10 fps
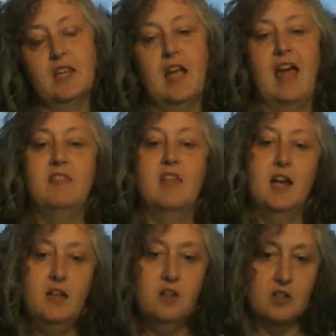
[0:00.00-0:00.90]
And then
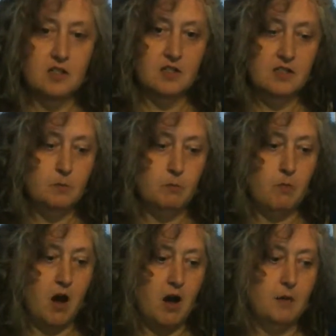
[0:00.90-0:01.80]
I learned
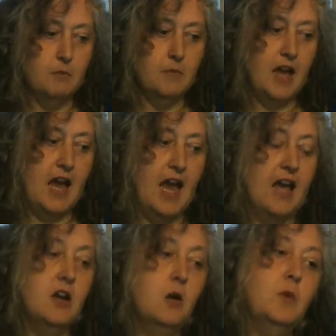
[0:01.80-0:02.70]
Mom had
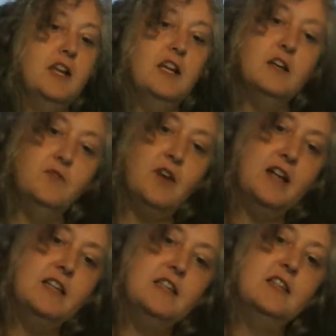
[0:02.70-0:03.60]
already
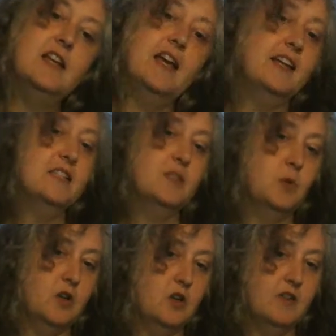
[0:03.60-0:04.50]
confided in the
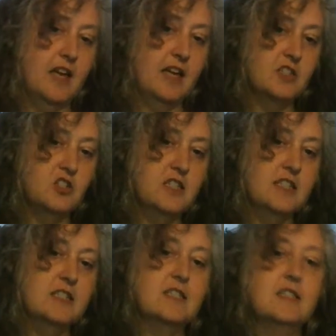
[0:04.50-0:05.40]
caseworker that
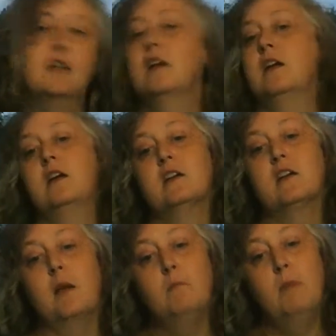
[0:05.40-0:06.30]
she's
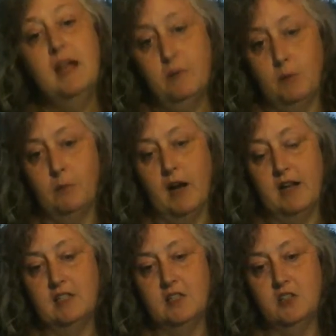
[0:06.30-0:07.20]
made up her
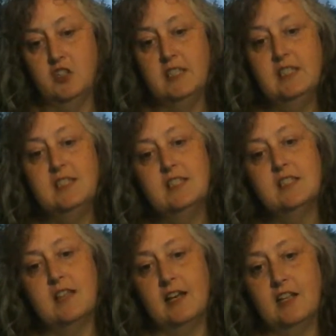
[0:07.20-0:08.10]
mind. She's
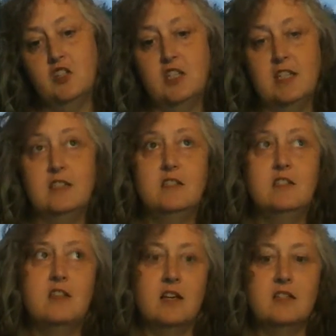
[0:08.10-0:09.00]
decided she
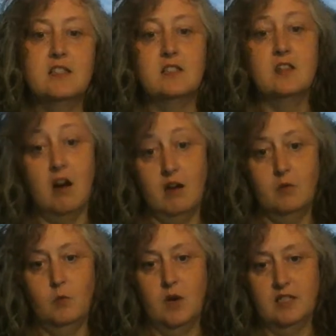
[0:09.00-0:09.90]
does not
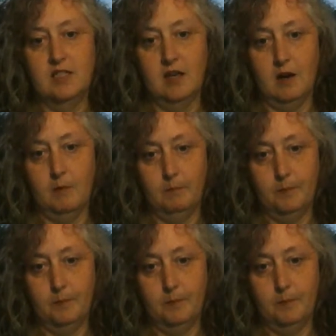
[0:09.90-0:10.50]
want to come